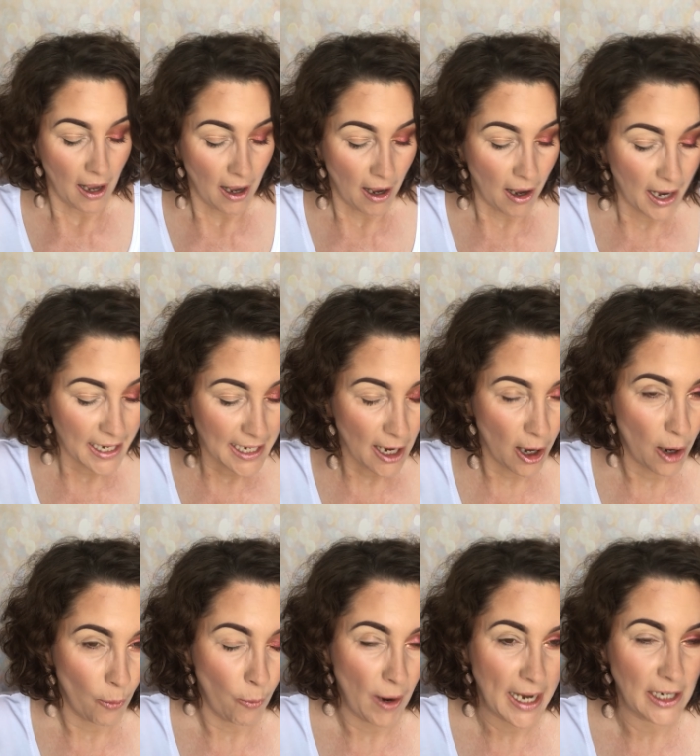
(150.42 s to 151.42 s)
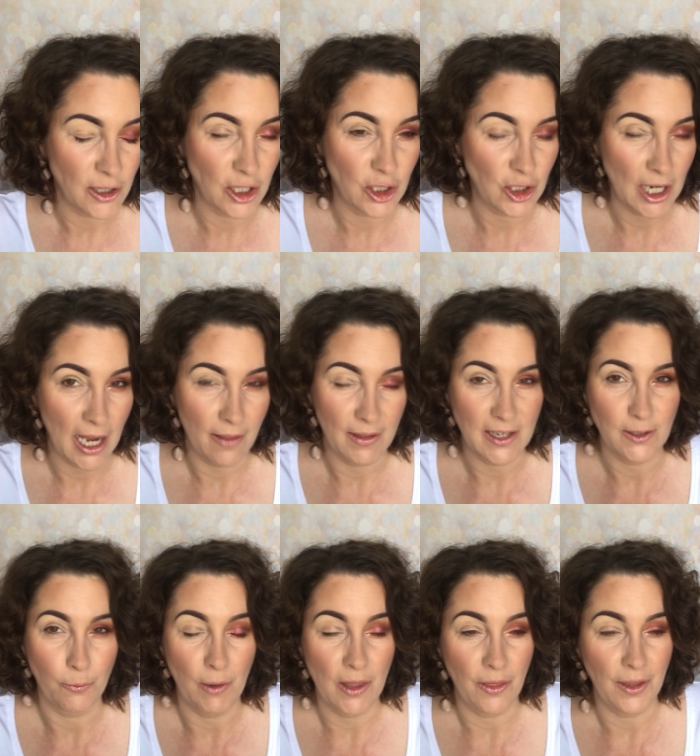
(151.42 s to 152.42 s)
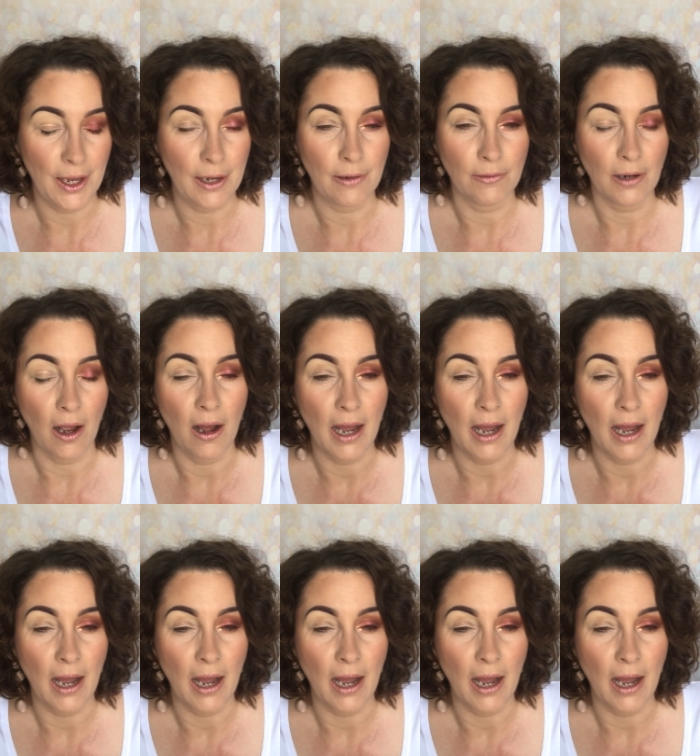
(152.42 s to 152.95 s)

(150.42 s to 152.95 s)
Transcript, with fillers: I can't wait to share this with you.